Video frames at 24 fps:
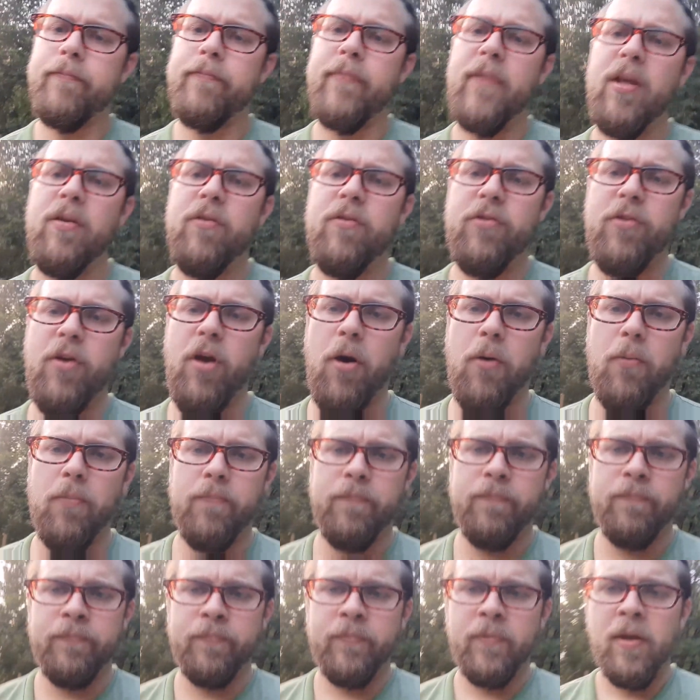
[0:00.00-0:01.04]
So,
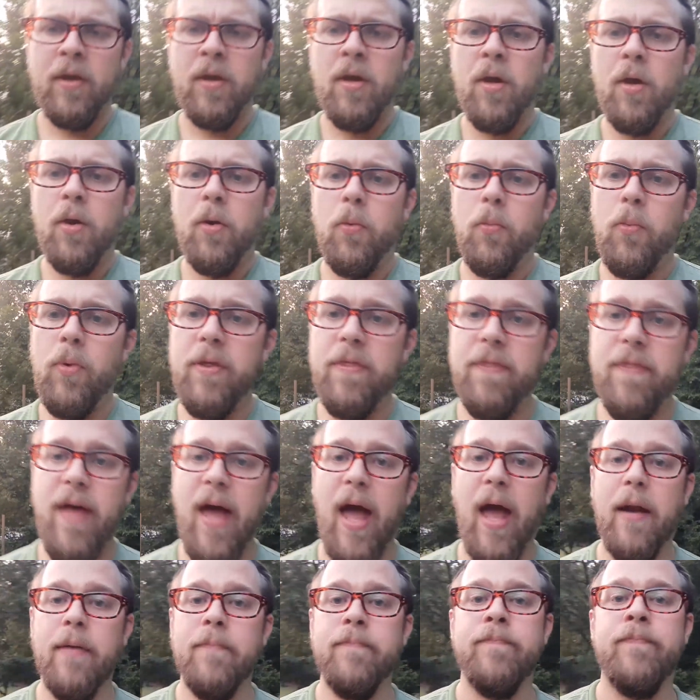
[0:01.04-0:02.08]
with
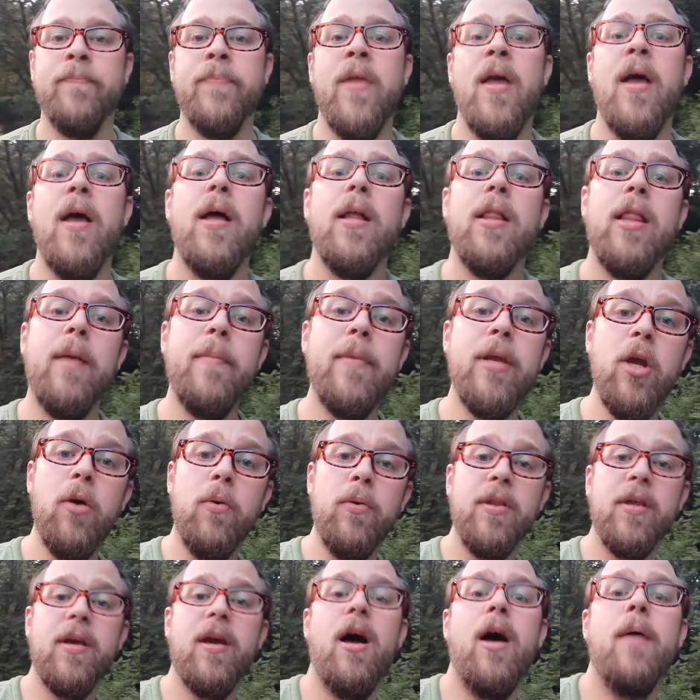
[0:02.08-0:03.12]
that, let me know
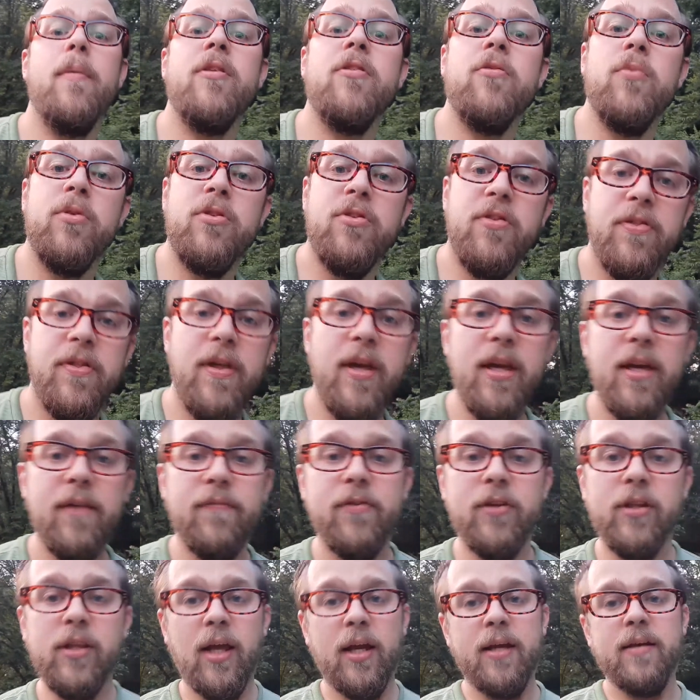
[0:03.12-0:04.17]
in the comments what you think, if
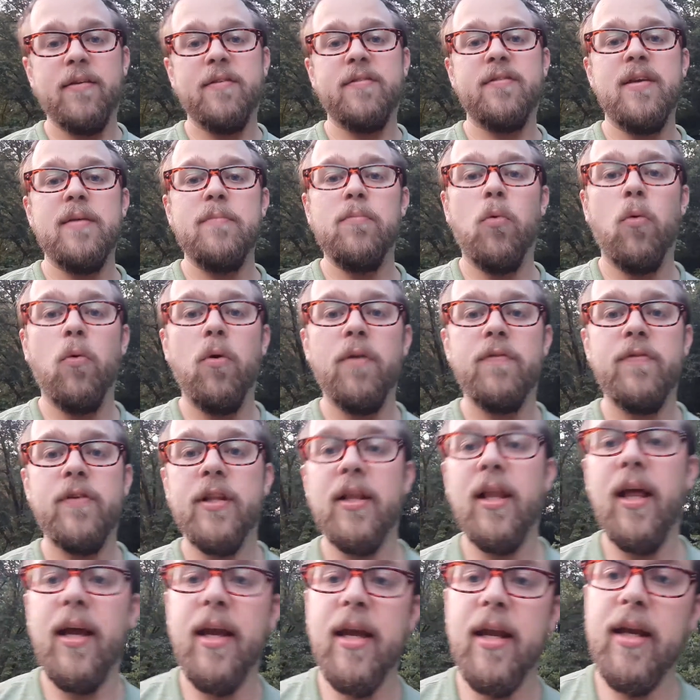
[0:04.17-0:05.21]
you'd like to see more, if you'd
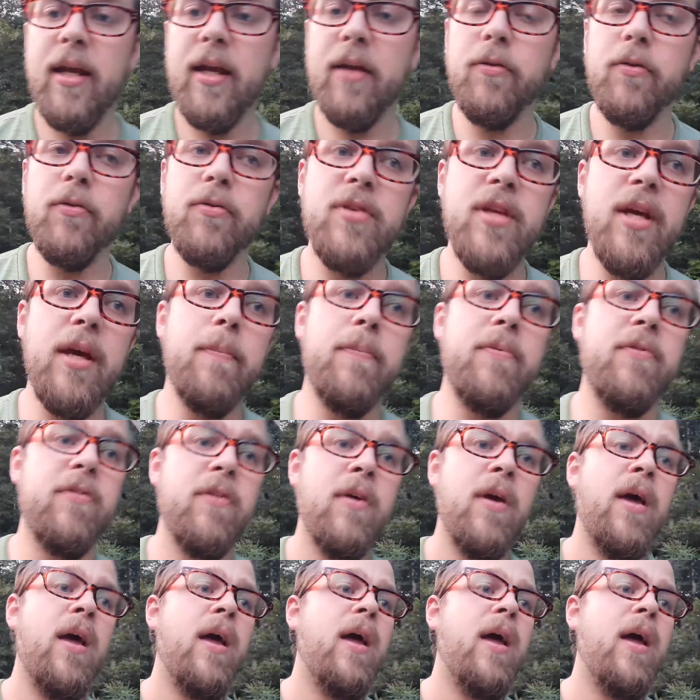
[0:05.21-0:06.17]
like any other tips.